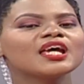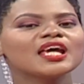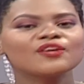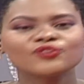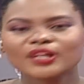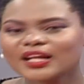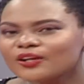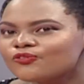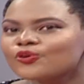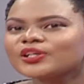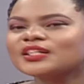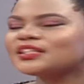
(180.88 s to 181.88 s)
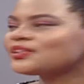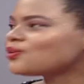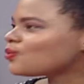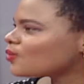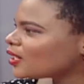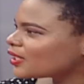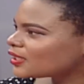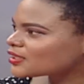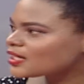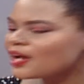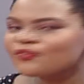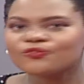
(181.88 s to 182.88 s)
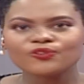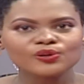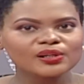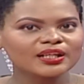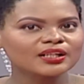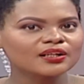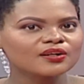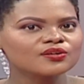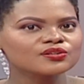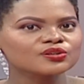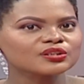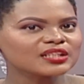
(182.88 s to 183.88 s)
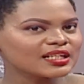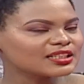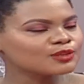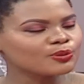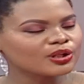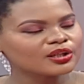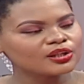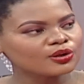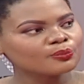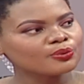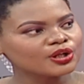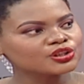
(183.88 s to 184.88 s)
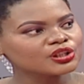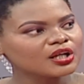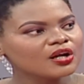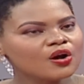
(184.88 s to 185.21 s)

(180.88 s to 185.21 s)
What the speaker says: if you can't afford it, it's all right. I feel like society is putting a lot of pressure